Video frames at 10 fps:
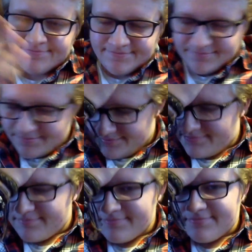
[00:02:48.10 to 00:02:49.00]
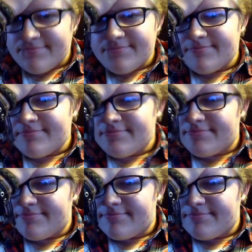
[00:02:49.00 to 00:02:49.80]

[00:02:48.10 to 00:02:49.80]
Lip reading: No one is speaking in this clip.